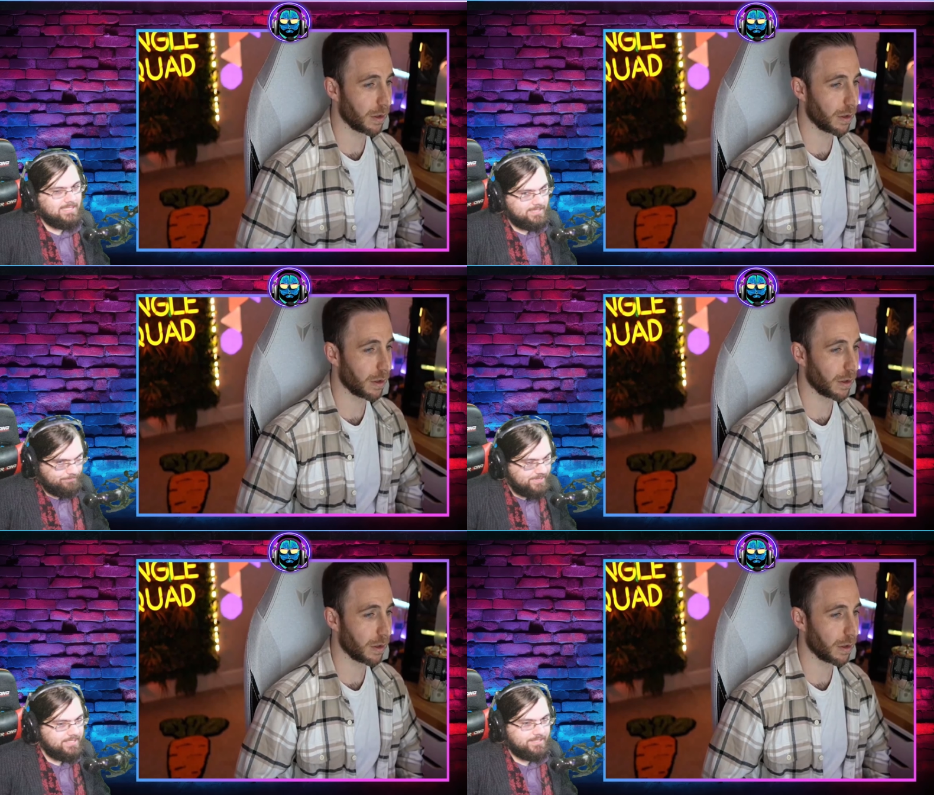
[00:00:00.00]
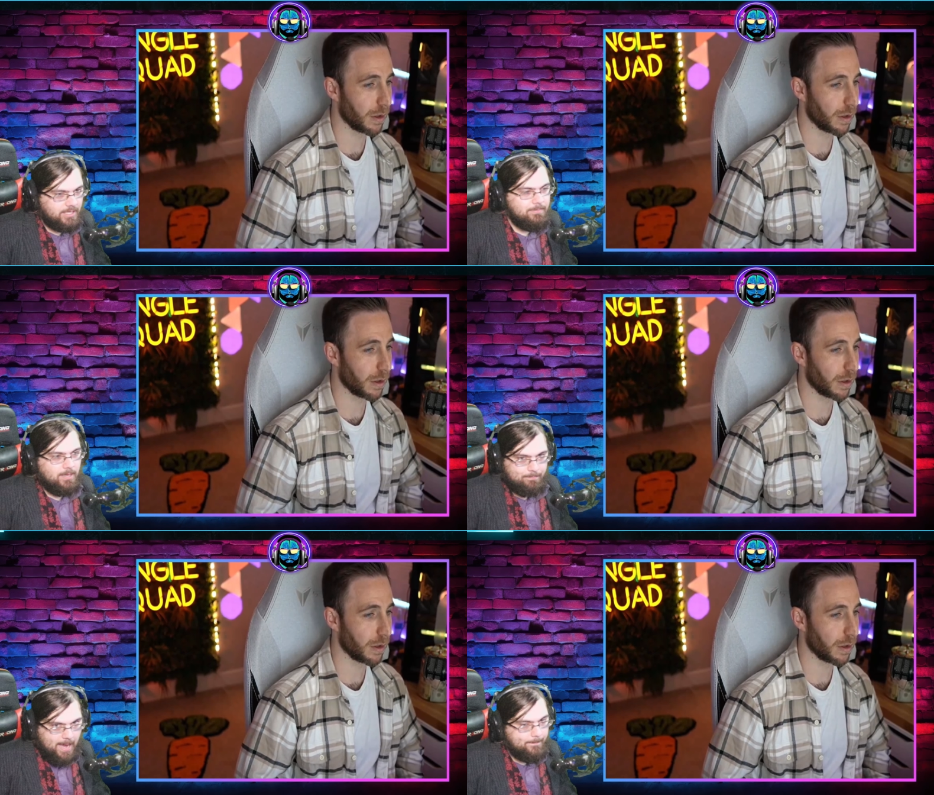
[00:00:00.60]
Speaker 1: that's something that's gonna
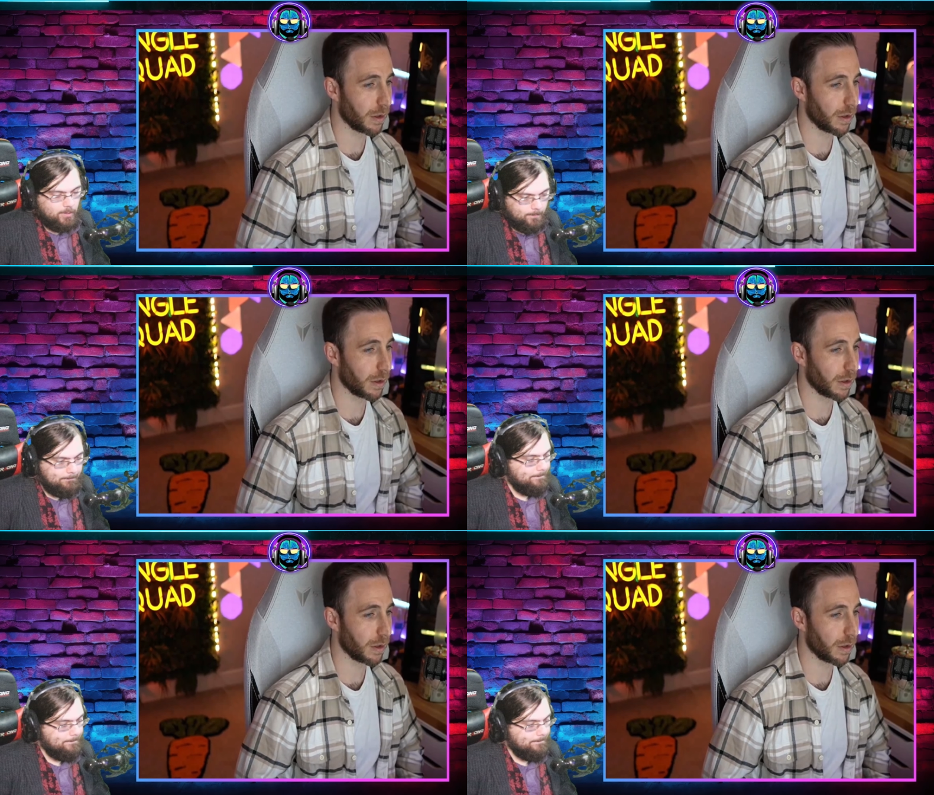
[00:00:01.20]
be in paper.